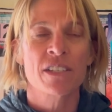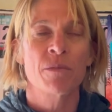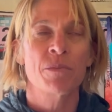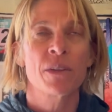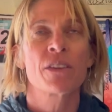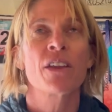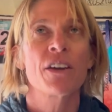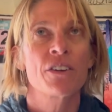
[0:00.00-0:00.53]

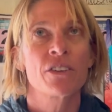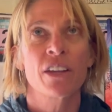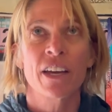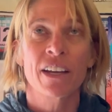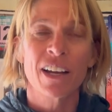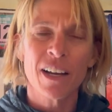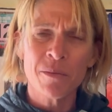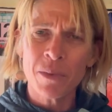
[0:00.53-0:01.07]
something that you're
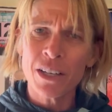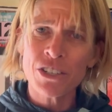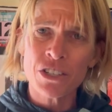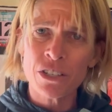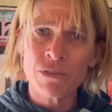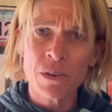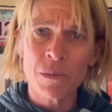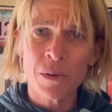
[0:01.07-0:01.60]
like, I'm not
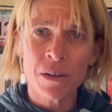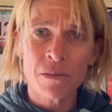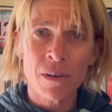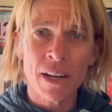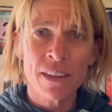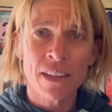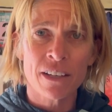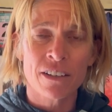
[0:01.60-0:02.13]
sure if I want to
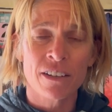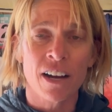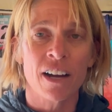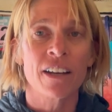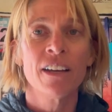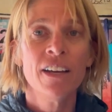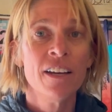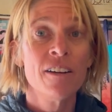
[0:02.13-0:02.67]
ride that or not.